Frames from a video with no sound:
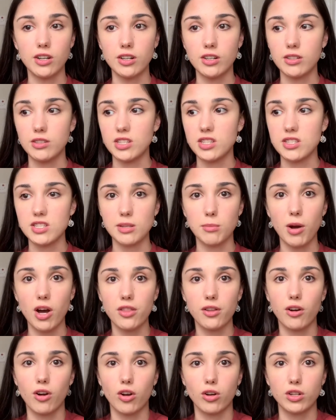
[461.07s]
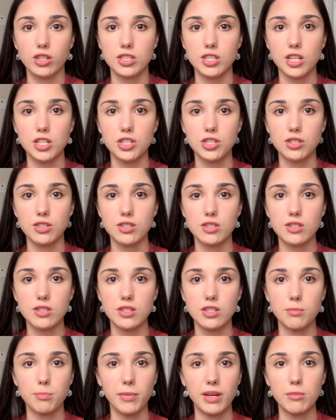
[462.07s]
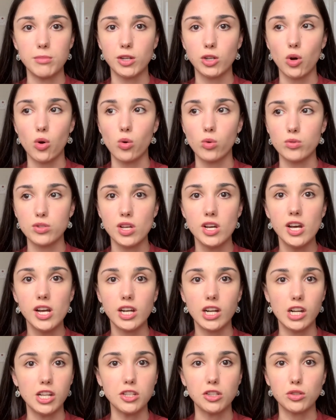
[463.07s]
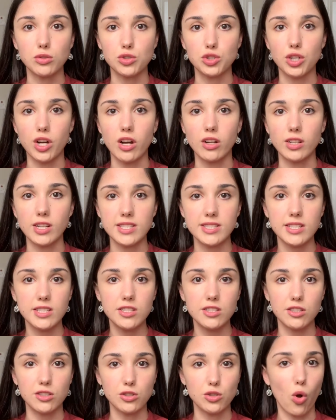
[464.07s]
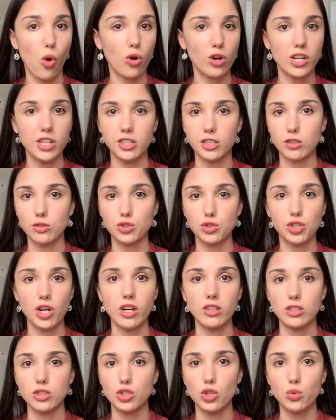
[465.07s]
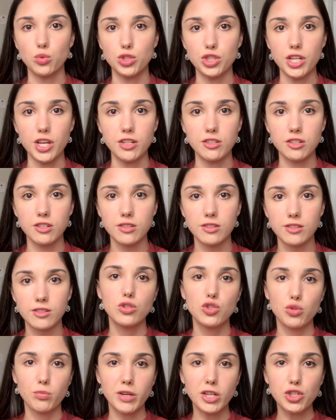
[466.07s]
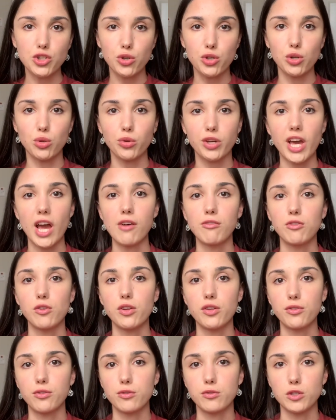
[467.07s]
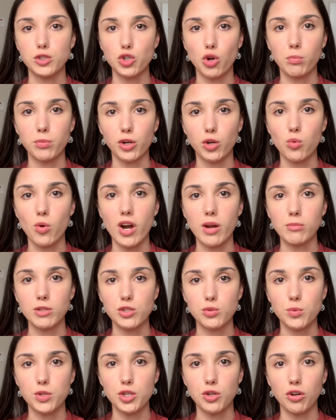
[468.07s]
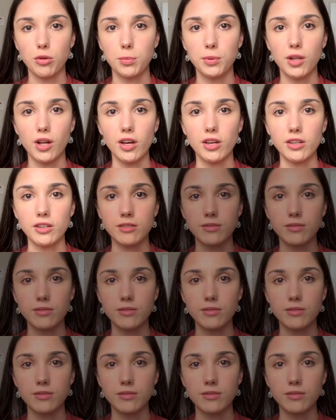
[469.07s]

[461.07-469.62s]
in some other organizations, it may be called clinical trial assistant or clinical trial associate. So make sure you look carefully through the job requirements when you're applying.